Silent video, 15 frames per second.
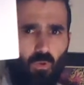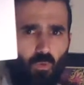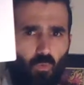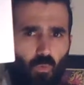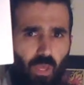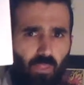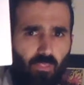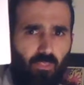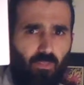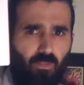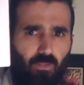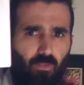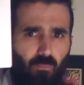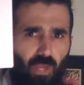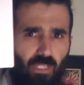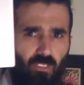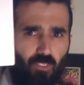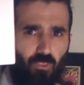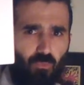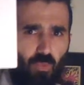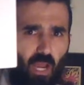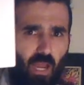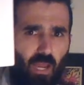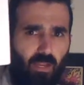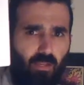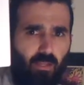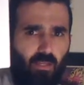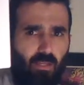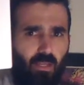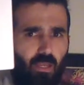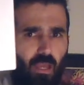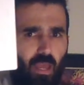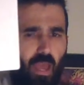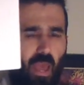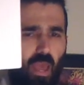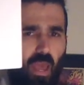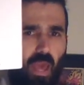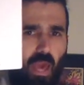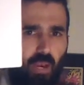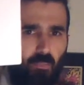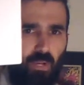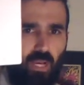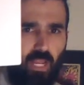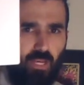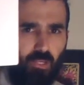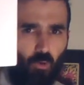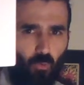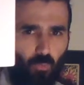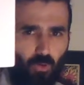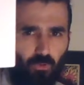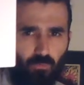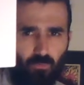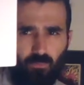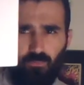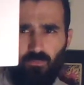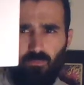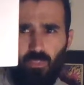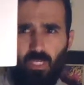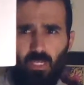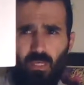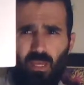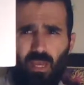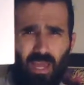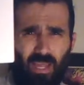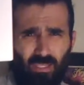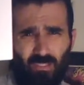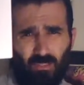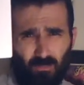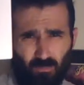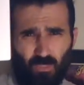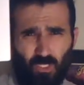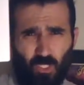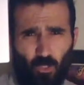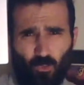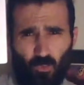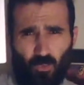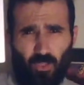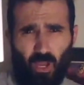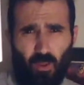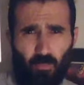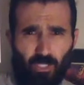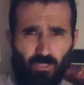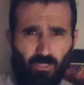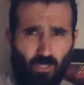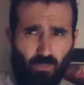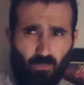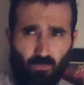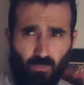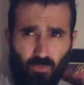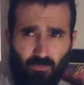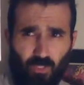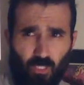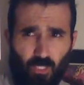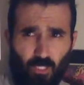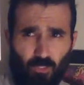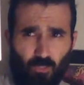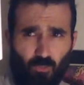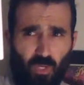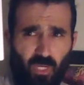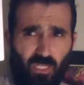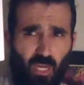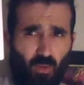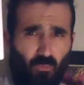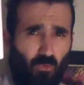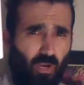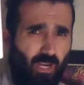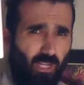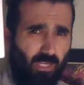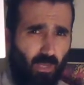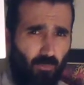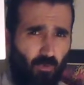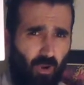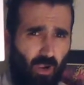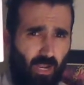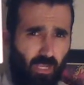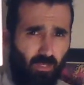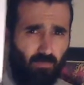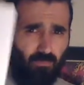with pencils by Adam and Andy Kubert, and it's a year's worth of comics, so some fill-in issues by Tom Rainey and Tom Drennick.